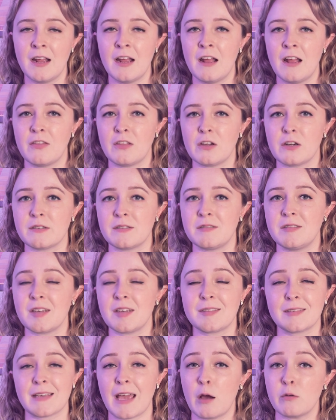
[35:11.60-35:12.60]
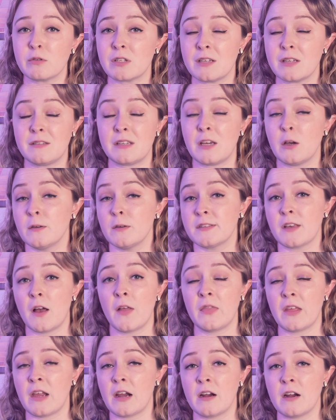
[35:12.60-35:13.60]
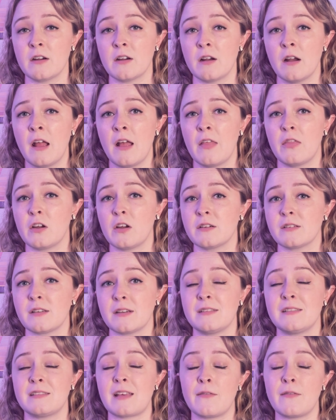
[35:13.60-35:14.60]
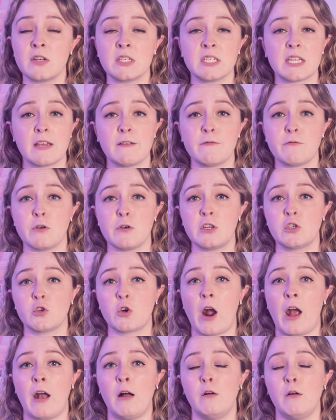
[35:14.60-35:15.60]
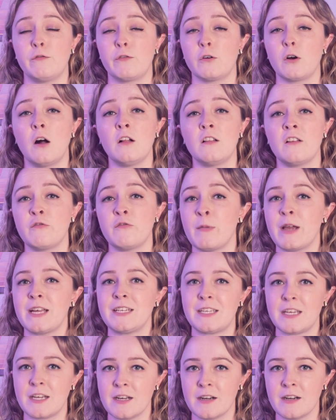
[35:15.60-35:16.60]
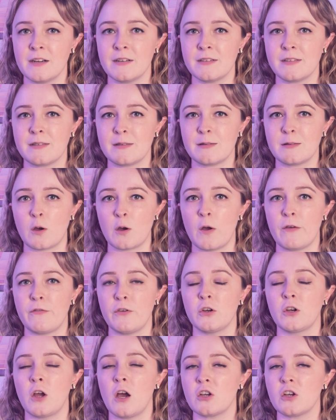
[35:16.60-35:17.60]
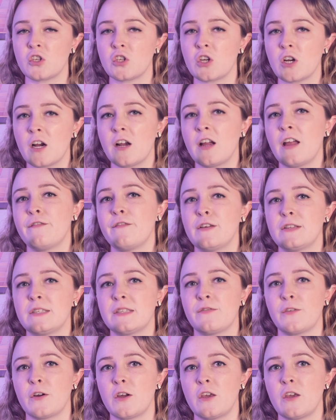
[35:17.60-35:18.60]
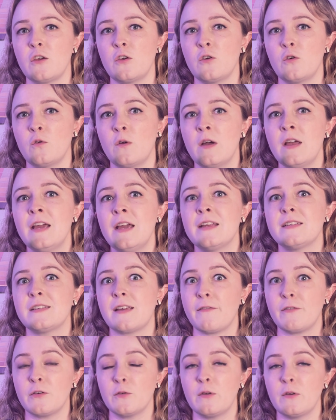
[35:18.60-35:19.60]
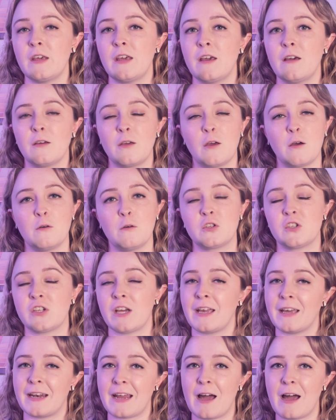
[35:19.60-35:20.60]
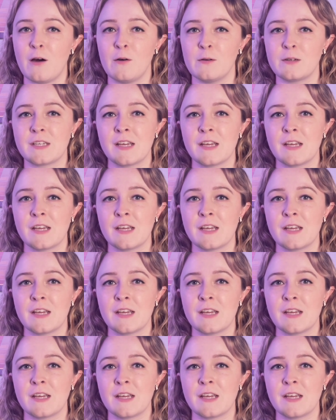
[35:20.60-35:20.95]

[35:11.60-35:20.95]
There's discounted deals on there. There's a 7-day free trial for all of my tiers. So if you're not sure if it's for you, definitely go check it out.